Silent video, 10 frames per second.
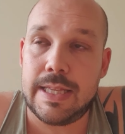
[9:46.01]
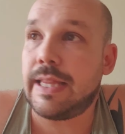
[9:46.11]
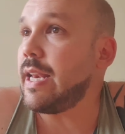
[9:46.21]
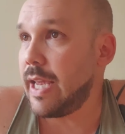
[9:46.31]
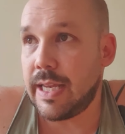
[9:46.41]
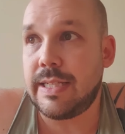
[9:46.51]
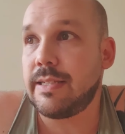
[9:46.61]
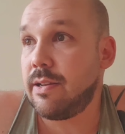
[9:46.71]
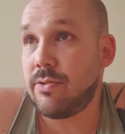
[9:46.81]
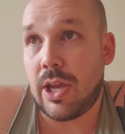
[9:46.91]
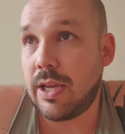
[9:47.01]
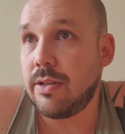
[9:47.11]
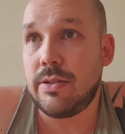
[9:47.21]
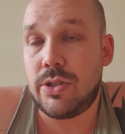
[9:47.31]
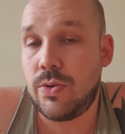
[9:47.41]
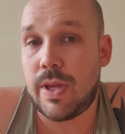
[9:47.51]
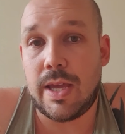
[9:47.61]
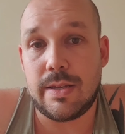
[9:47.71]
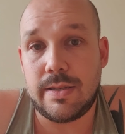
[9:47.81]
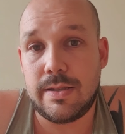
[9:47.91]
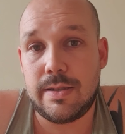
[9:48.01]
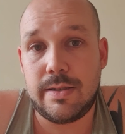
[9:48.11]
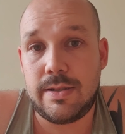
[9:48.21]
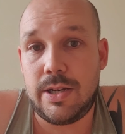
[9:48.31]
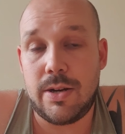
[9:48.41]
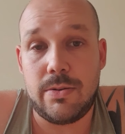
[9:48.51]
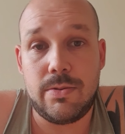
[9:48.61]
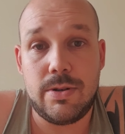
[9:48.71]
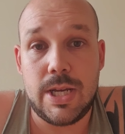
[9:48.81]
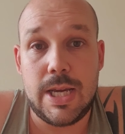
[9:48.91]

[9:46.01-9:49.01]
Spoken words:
then yes, okay, do that. You know,